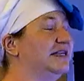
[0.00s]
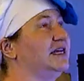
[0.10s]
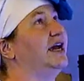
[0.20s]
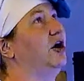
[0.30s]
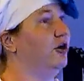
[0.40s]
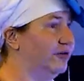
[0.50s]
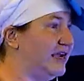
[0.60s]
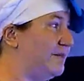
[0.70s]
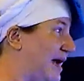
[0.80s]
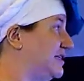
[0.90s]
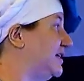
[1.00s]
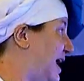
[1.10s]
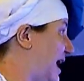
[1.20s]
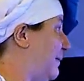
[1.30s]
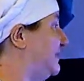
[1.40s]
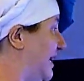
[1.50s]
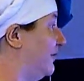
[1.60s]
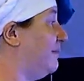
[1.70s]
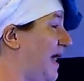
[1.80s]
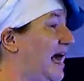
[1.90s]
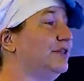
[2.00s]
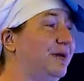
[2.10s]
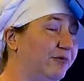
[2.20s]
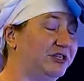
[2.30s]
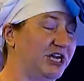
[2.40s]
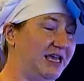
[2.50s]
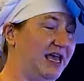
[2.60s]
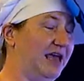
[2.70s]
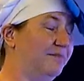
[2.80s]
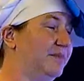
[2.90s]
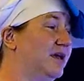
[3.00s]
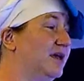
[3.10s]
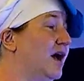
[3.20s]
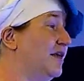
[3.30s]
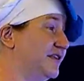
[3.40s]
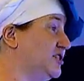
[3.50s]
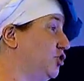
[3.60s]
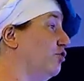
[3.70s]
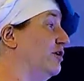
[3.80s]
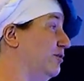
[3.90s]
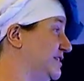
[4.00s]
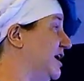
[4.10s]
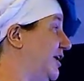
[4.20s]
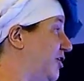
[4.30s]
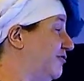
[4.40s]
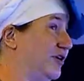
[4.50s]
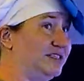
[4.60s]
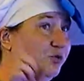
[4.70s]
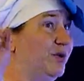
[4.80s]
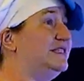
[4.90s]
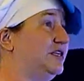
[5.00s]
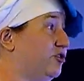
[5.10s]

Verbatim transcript: as I hurried back to camp down the path by which I came. The story was not over as the winds